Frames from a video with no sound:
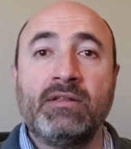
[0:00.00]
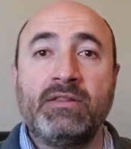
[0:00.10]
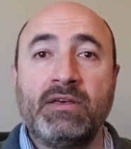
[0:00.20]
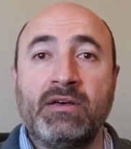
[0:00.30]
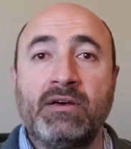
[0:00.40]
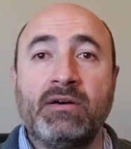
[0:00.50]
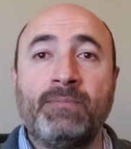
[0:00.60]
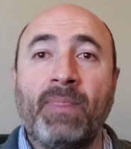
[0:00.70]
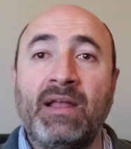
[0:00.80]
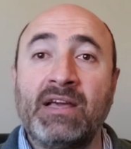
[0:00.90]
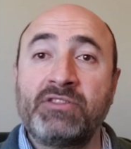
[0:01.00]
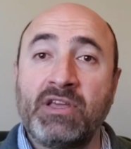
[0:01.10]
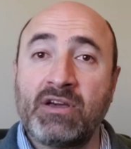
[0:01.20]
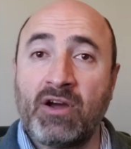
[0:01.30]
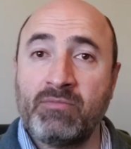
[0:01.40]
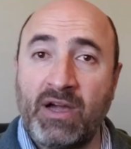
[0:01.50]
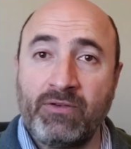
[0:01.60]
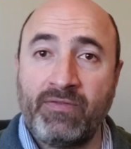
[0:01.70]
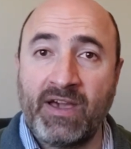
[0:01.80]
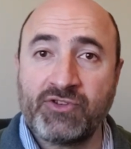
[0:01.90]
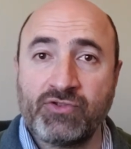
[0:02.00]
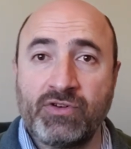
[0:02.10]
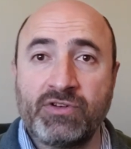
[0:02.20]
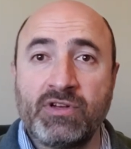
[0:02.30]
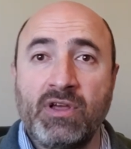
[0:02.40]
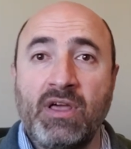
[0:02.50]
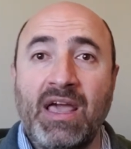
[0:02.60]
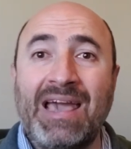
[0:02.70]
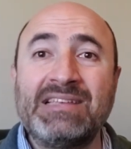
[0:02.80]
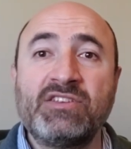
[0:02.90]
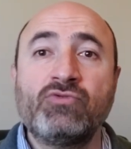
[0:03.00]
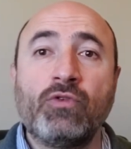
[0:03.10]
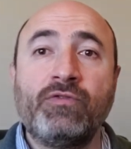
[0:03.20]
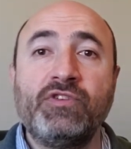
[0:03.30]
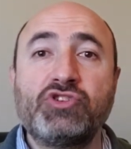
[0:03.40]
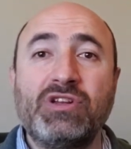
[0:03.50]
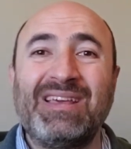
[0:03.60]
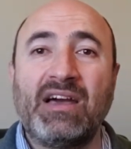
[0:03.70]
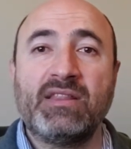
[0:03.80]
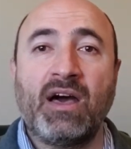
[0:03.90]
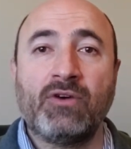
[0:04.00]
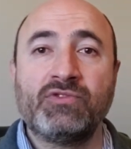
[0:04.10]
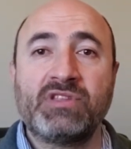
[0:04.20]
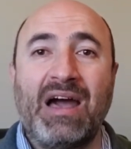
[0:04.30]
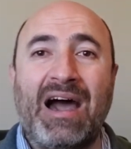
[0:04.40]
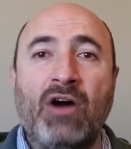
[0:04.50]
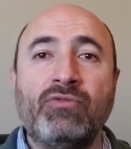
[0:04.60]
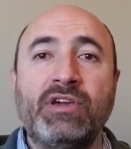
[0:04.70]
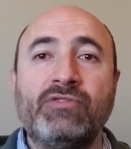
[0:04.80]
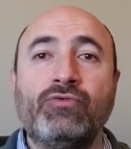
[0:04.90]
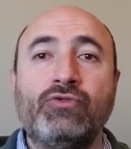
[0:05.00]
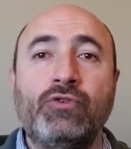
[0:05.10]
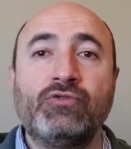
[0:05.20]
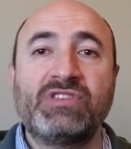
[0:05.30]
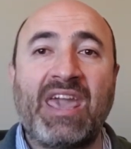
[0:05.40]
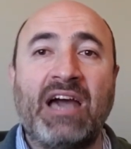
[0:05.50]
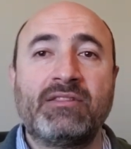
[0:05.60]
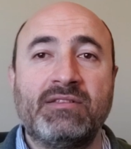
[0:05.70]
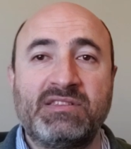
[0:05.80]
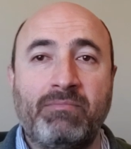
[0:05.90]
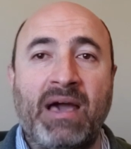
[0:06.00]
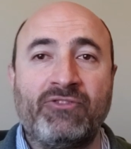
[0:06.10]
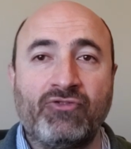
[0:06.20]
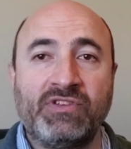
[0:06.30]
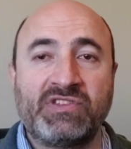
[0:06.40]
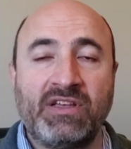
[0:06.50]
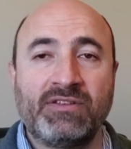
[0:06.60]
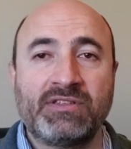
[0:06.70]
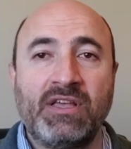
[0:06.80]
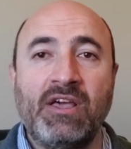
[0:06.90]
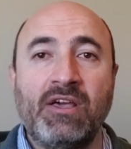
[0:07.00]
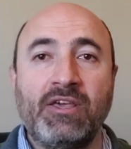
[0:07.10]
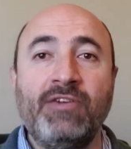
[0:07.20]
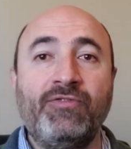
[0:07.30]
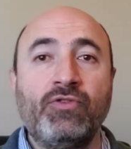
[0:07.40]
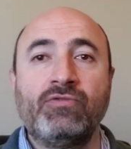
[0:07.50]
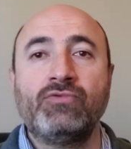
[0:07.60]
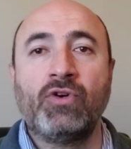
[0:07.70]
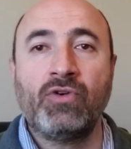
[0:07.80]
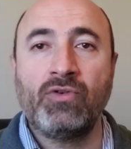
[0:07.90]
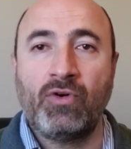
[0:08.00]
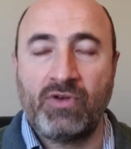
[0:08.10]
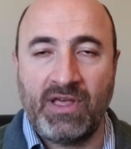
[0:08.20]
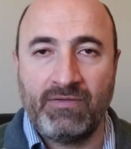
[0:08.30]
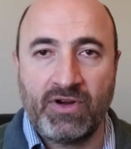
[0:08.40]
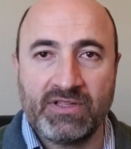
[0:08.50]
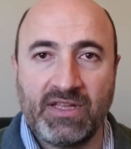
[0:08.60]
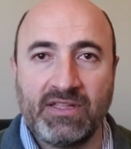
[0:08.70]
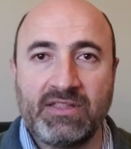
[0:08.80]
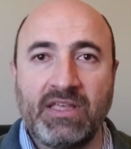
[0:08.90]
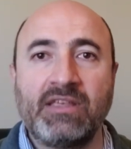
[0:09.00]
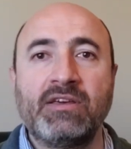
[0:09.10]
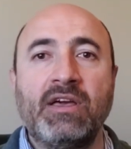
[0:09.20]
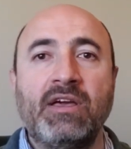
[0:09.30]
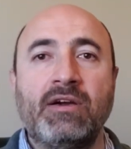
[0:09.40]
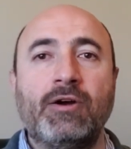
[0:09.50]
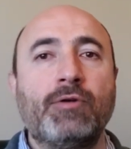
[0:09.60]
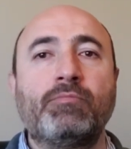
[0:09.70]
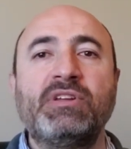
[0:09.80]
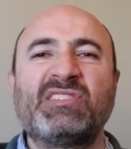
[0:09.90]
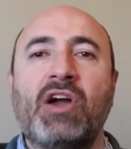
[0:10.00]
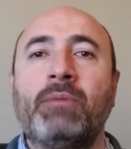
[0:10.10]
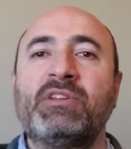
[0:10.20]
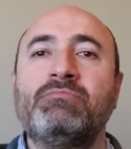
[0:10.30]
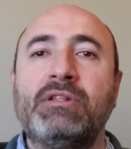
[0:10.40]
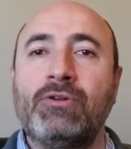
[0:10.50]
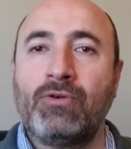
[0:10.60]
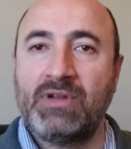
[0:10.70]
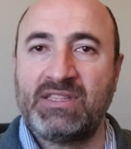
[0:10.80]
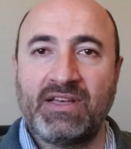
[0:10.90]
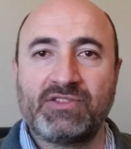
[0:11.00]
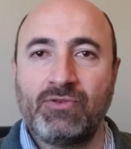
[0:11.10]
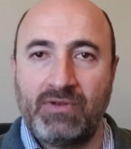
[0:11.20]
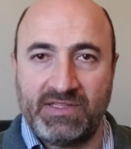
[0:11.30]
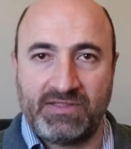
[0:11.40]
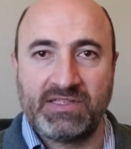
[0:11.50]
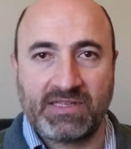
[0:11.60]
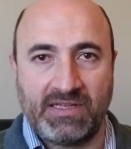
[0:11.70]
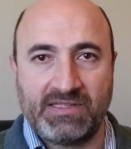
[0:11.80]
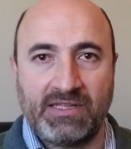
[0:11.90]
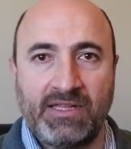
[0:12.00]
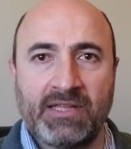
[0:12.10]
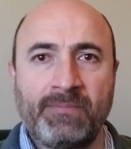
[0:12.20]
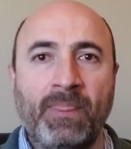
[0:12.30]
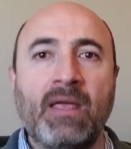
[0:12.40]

The electric car manufacturer hasn't officially announced how it would use CATL's battery cells. If you know or have heard anything uh, please comment below, let us know, let's discuss on that.